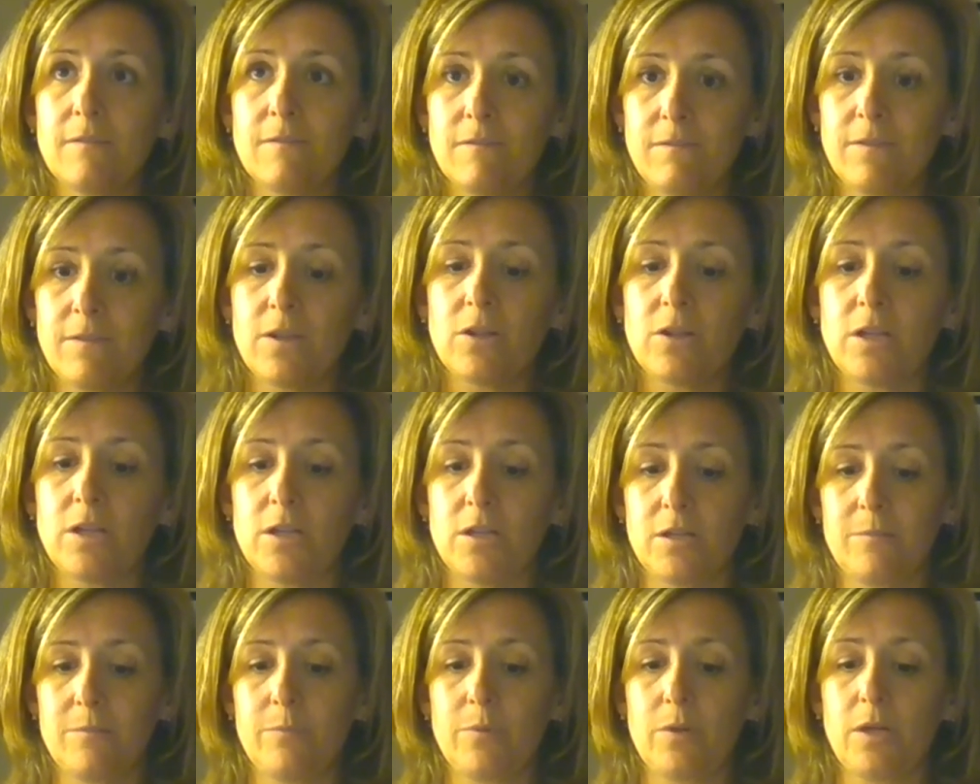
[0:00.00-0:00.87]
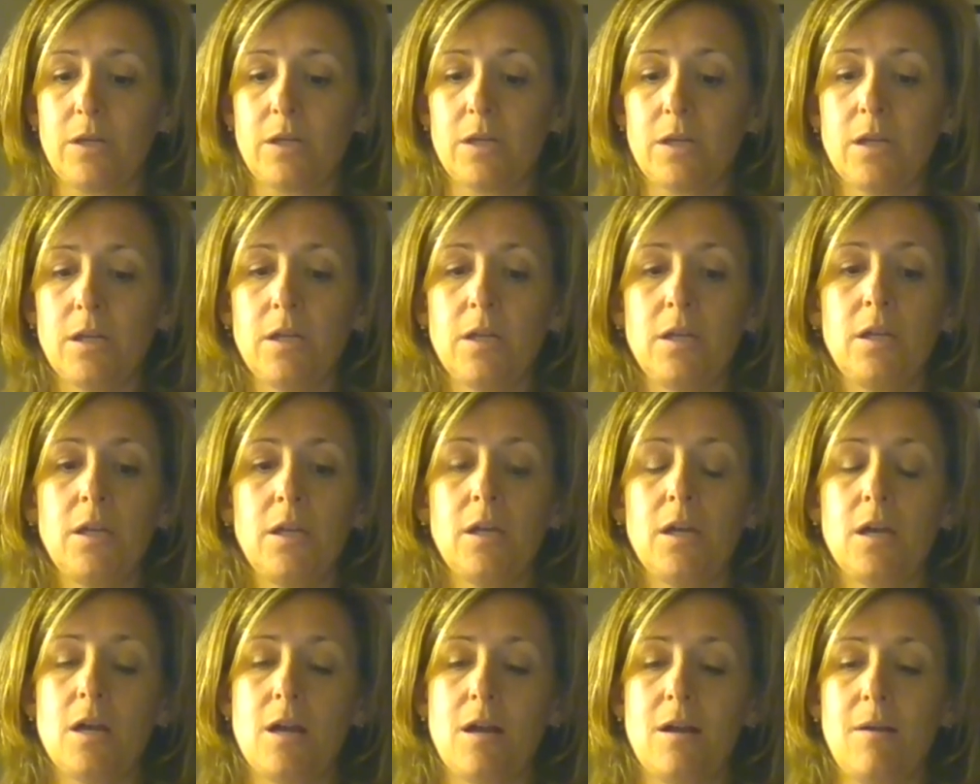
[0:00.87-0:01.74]
very good book.
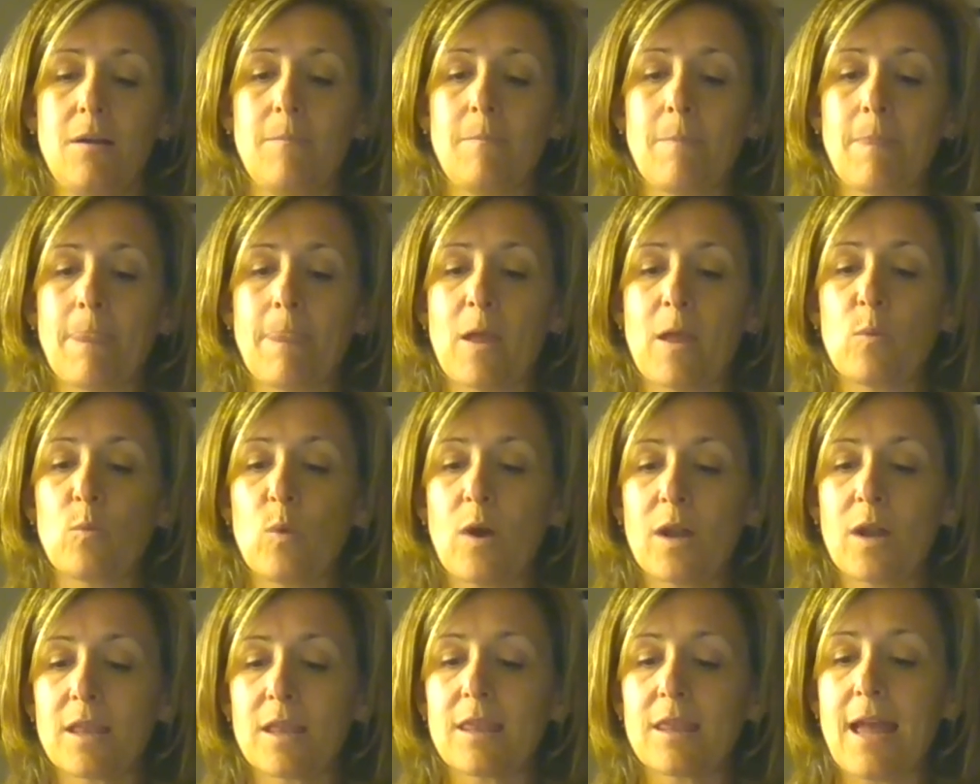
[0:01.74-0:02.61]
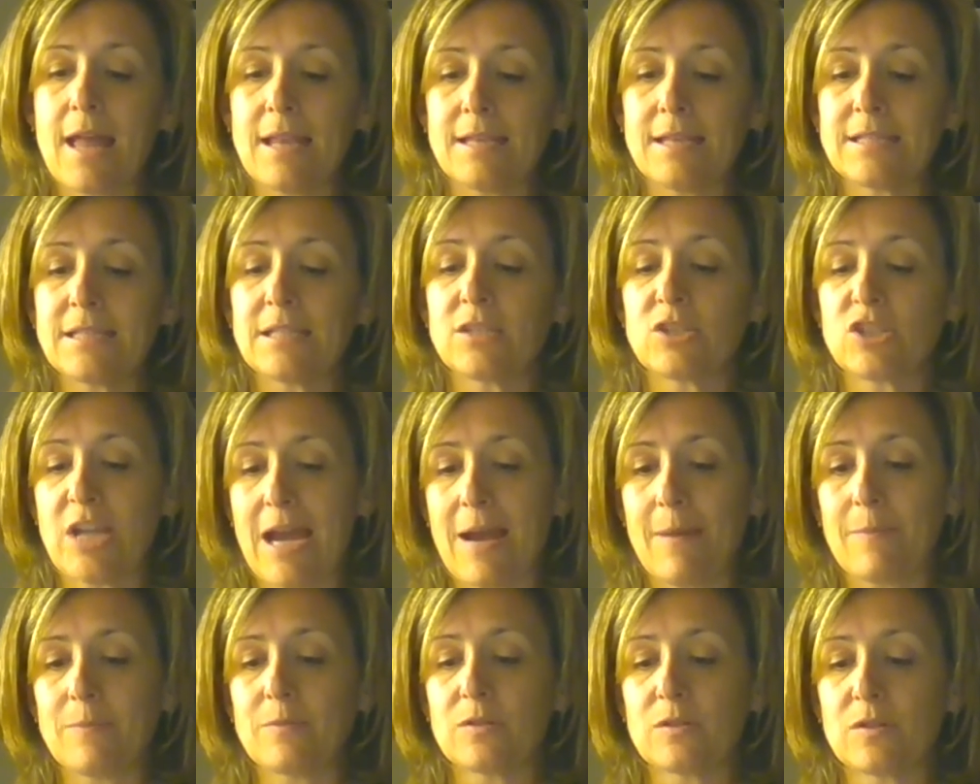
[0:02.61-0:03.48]
And one of the ending
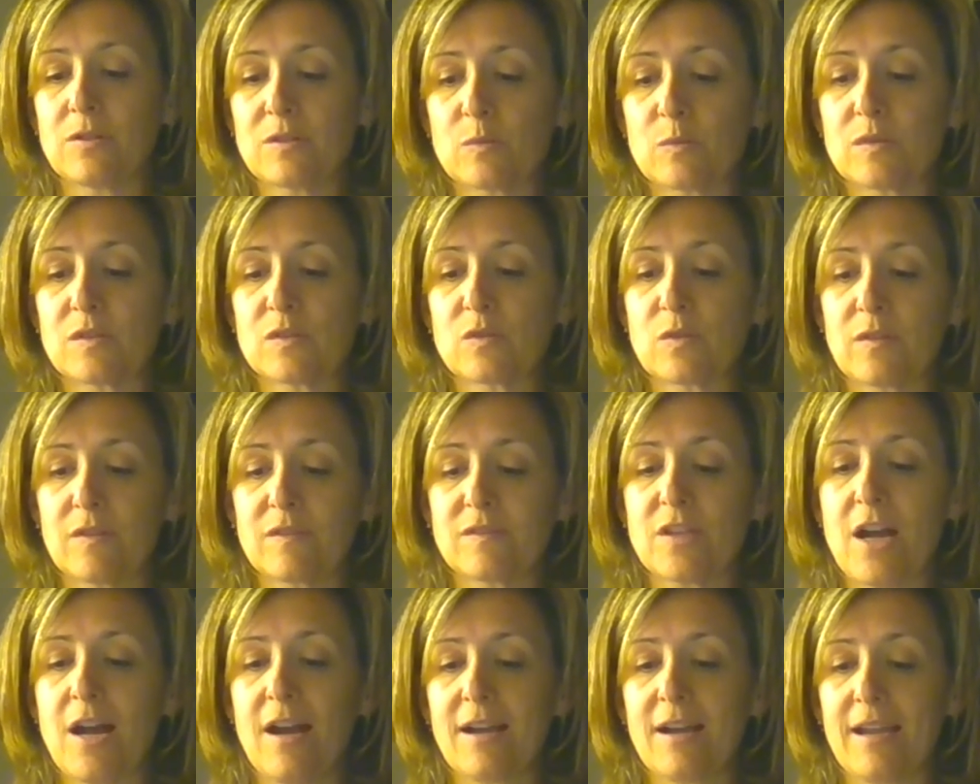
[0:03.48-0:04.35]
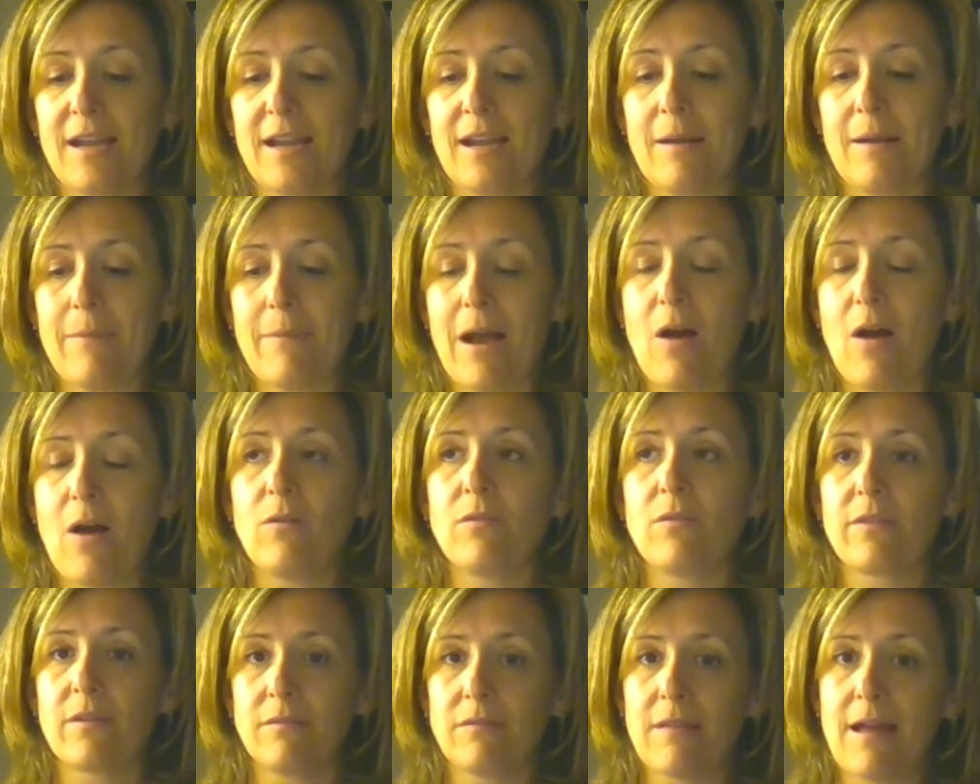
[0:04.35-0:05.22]
chapters was sort of talking
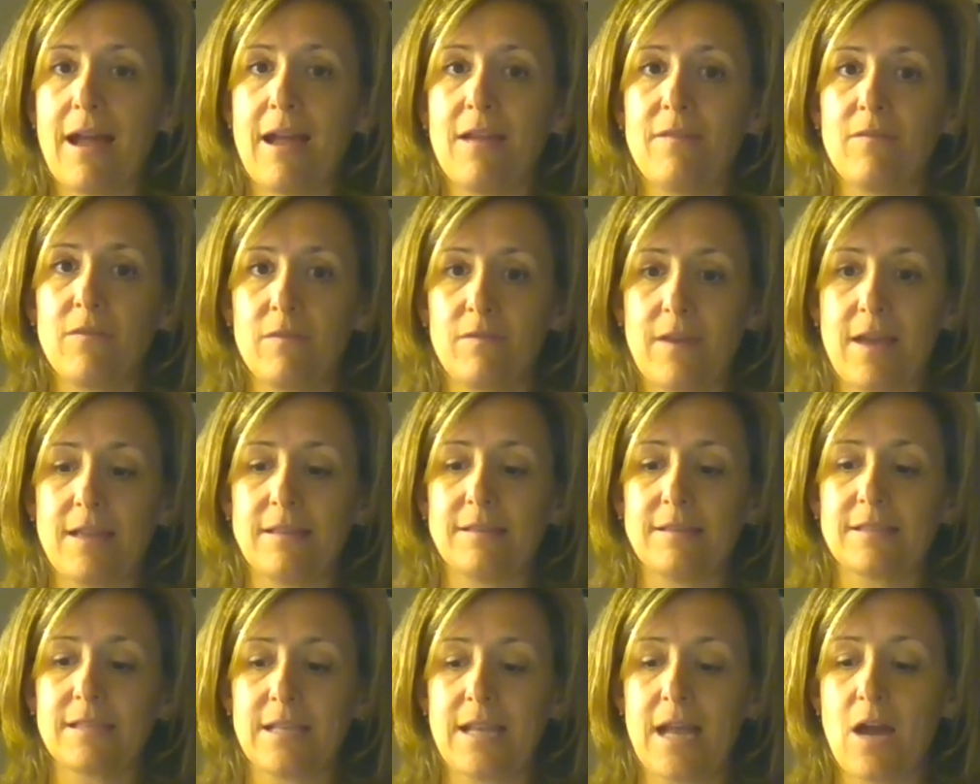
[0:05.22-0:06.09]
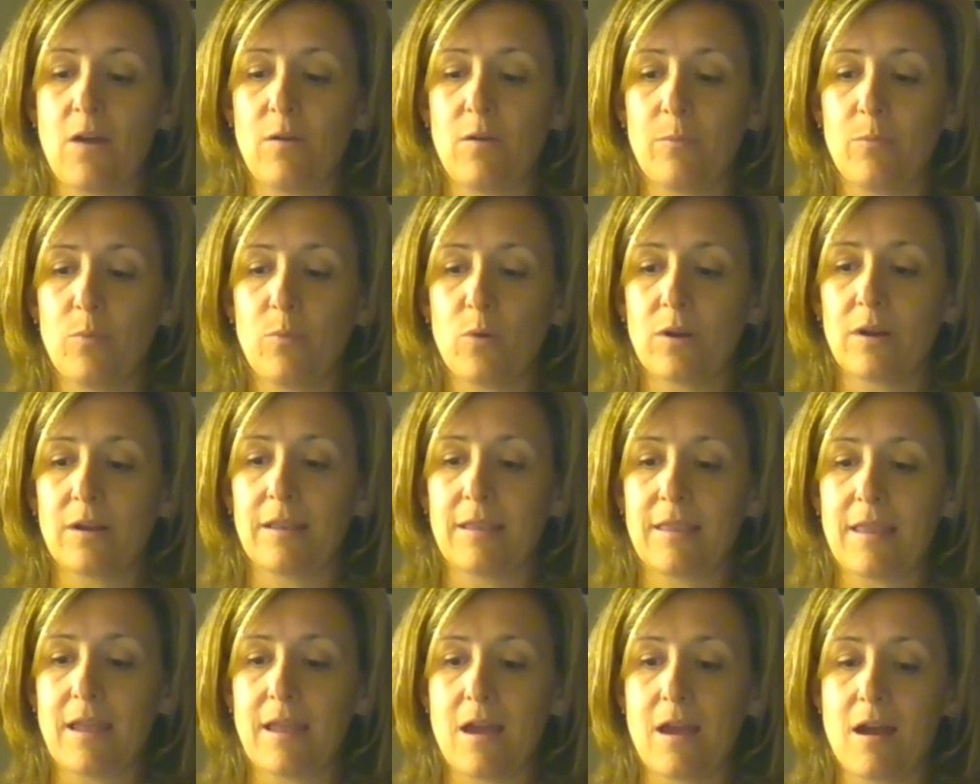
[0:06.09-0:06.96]
about the live events and how
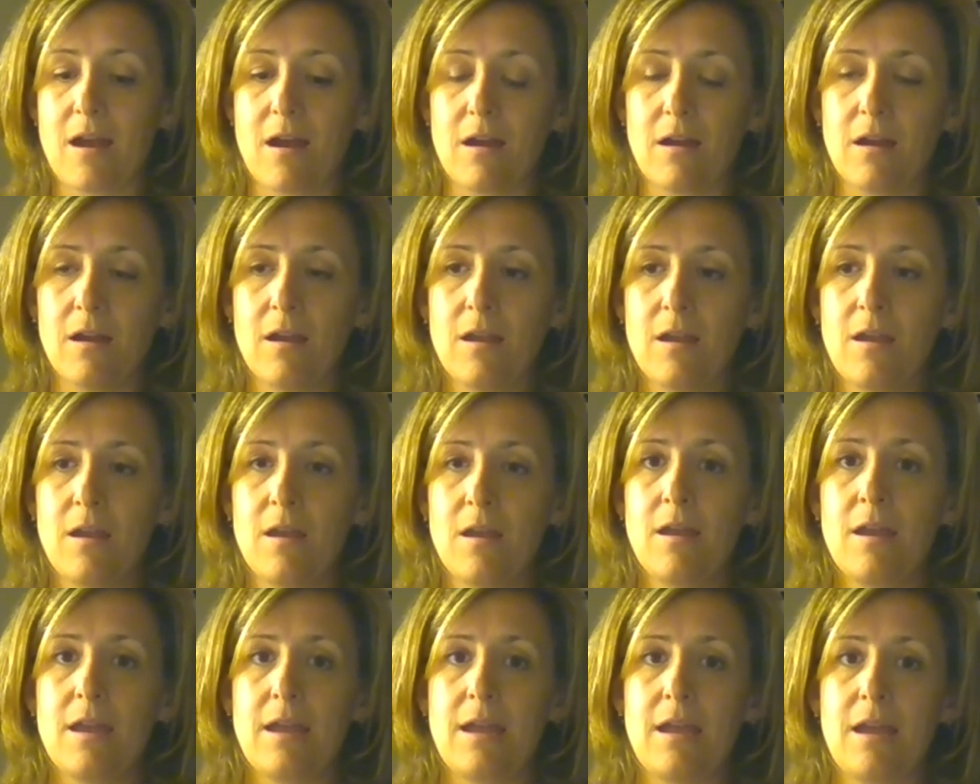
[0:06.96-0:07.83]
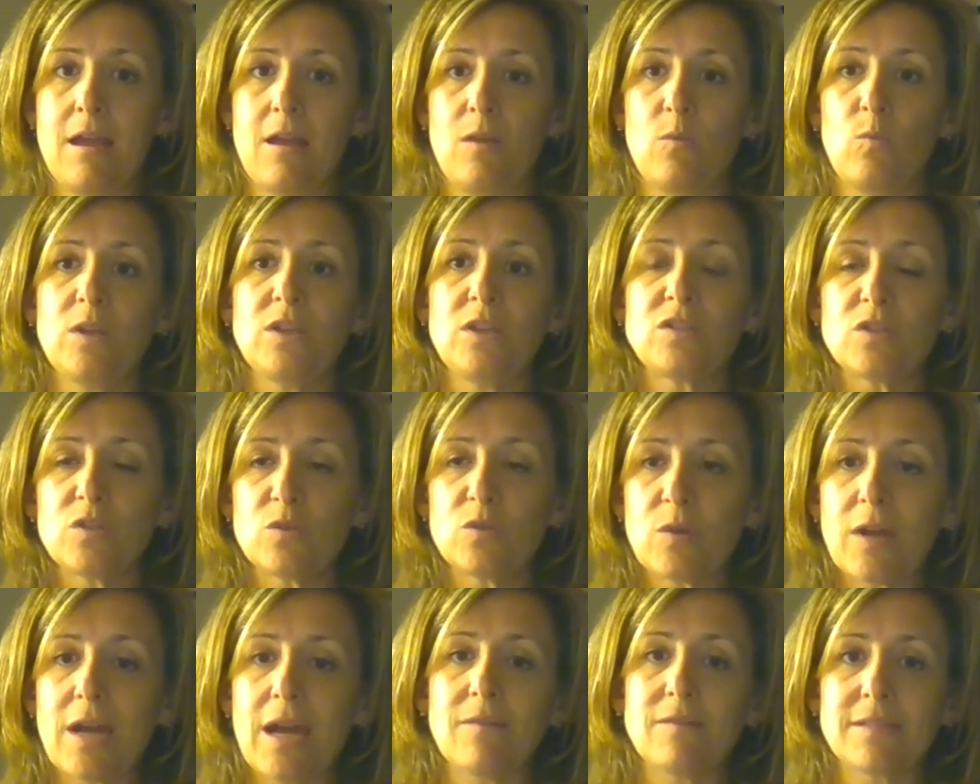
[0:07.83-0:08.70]
important they are. And we
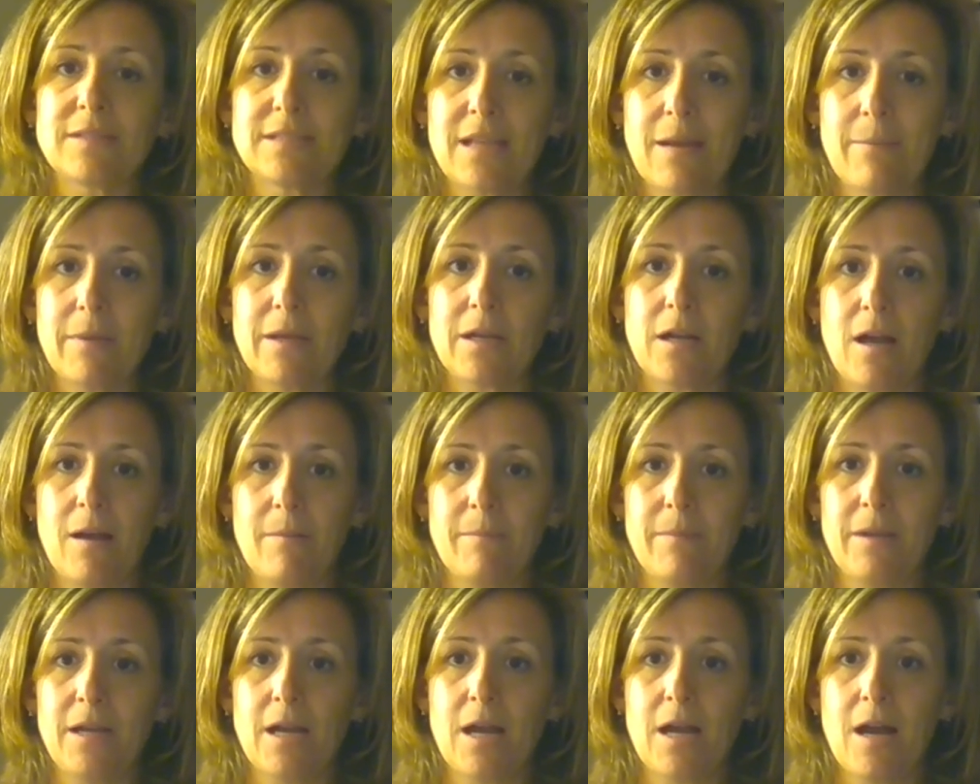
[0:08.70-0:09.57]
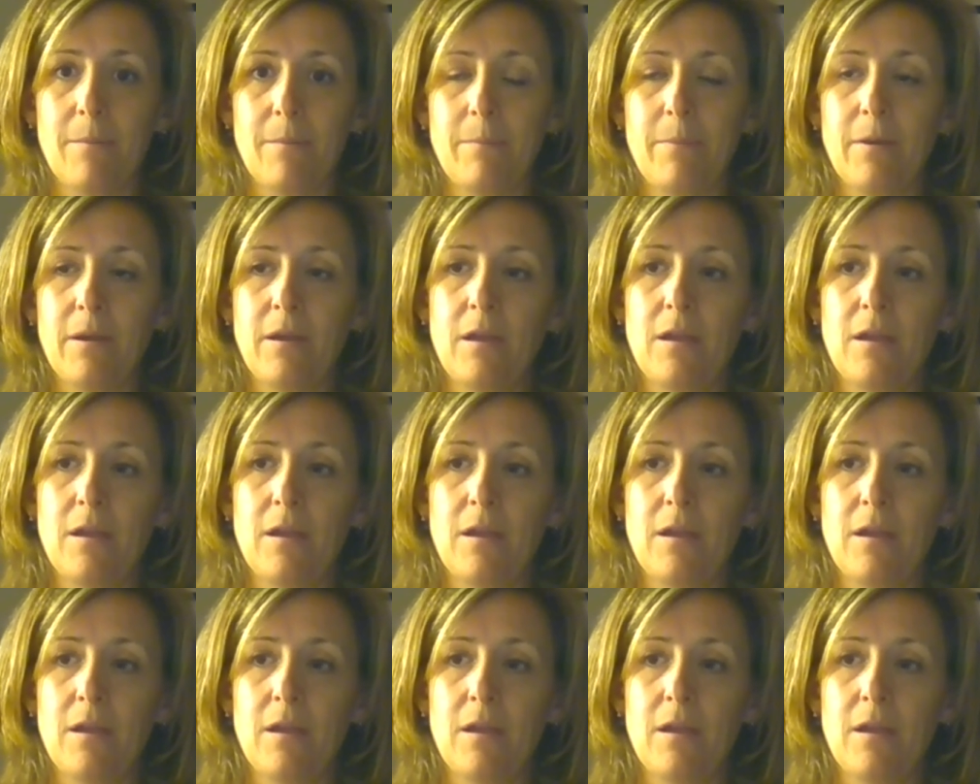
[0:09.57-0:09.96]
do have Summit coming up.